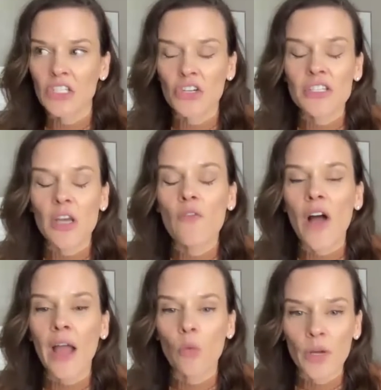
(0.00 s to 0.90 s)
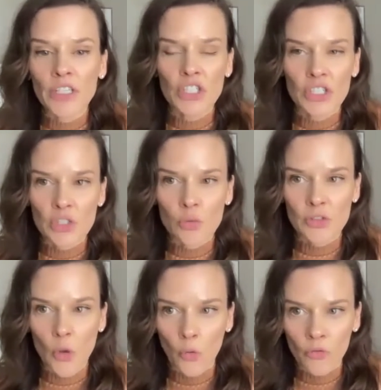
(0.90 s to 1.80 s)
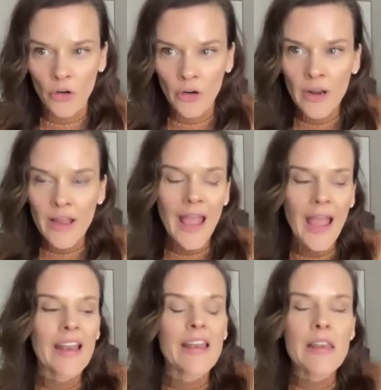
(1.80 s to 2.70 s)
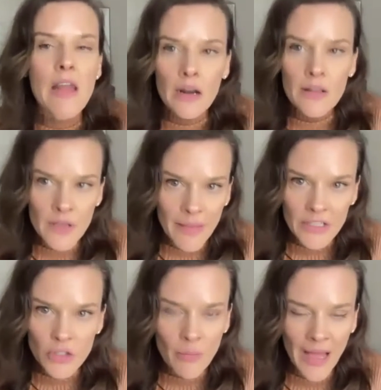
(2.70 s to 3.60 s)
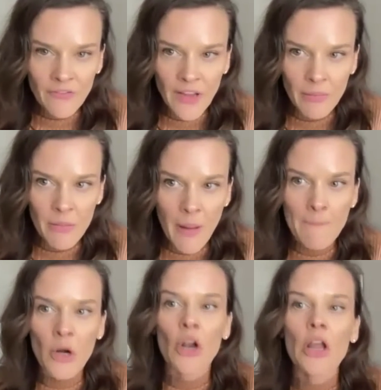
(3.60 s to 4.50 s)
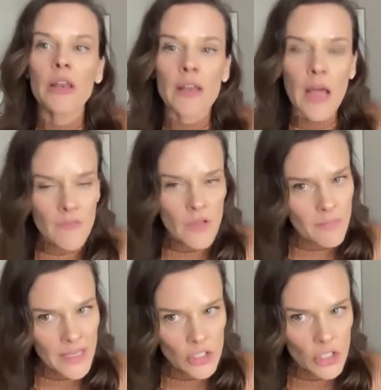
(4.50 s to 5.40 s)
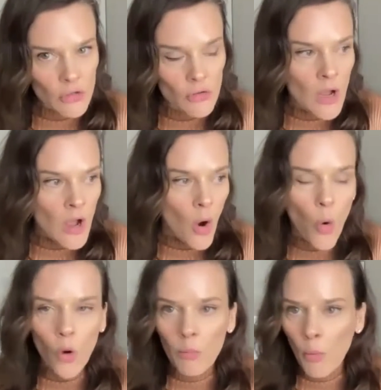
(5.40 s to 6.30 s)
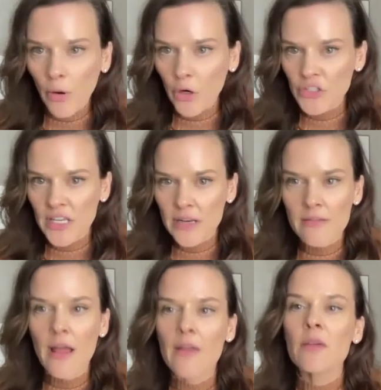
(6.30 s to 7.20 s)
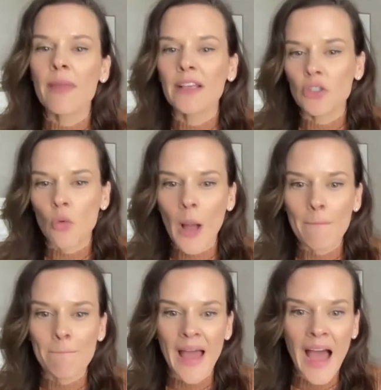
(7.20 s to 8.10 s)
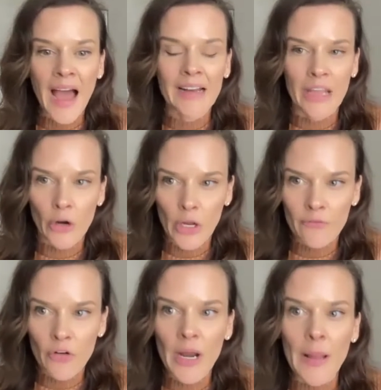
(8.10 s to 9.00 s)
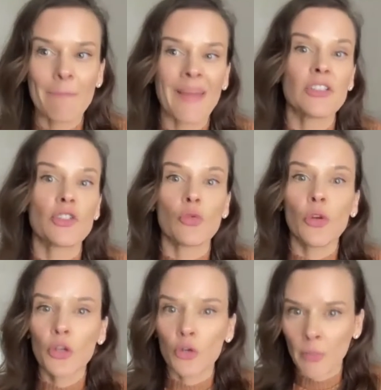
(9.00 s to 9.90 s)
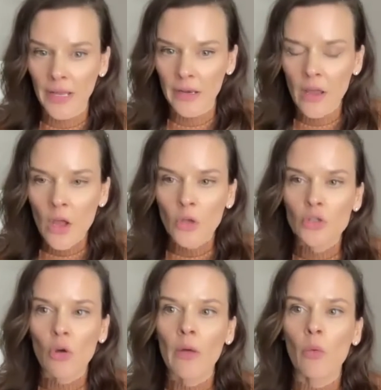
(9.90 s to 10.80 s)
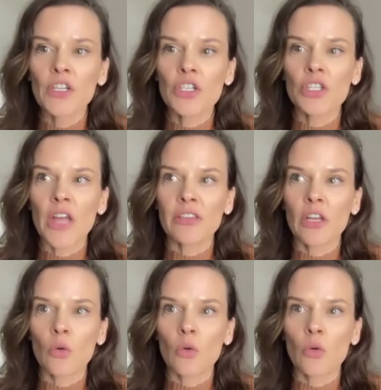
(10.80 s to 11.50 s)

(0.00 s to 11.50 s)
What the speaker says: to yourself, I wish this was over. And none of it makes you a bad family member. None of it makes you a horrible person. None of it makes you a bad caregiver. It makes you human. So I wish that